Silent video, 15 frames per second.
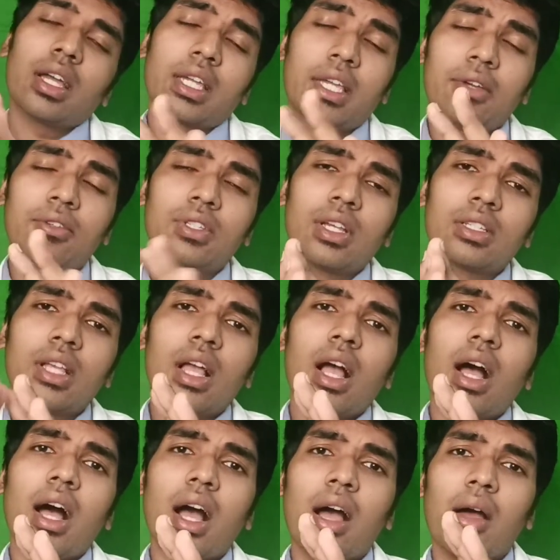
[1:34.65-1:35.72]
gives us
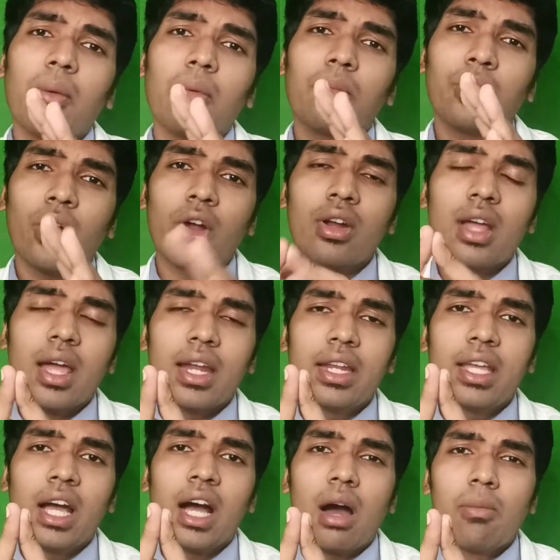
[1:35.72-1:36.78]
a broad
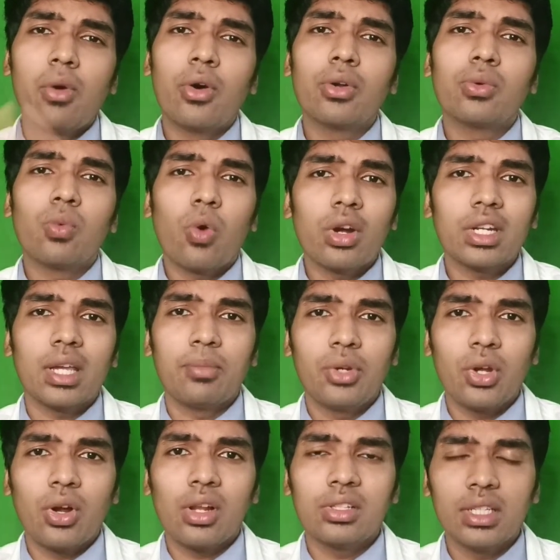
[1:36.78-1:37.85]
idea about what
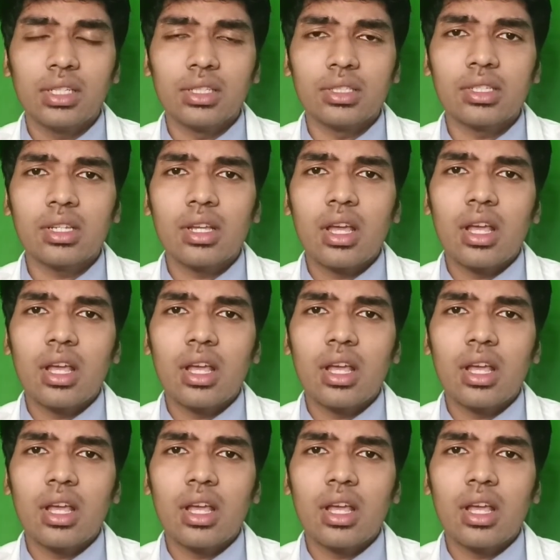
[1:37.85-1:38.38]
embryology is.